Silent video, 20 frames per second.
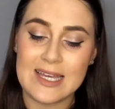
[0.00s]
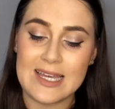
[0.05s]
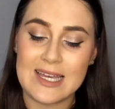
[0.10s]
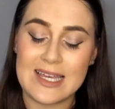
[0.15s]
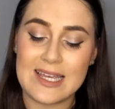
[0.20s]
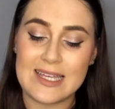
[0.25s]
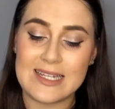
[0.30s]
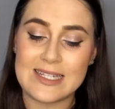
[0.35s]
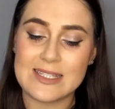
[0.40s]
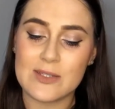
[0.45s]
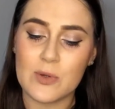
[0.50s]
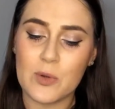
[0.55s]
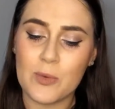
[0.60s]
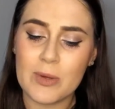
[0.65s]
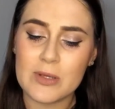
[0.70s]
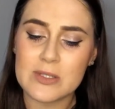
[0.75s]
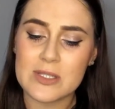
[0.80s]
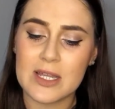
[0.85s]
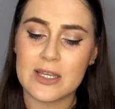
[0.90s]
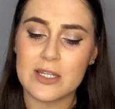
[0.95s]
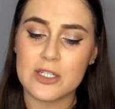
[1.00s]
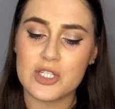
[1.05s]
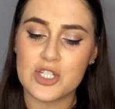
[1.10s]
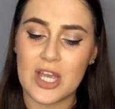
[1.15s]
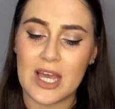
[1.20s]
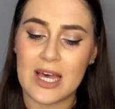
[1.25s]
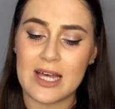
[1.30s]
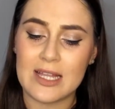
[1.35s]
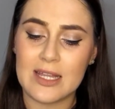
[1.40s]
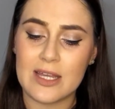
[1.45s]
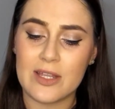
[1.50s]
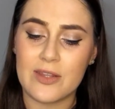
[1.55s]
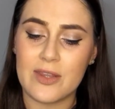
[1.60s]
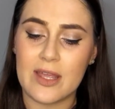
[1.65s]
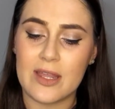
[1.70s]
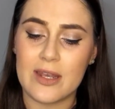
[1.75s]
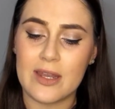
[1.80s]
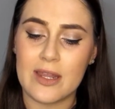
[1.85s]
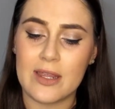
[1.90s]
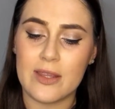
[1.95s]
It's almost like a gel, and
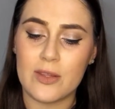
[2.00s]
then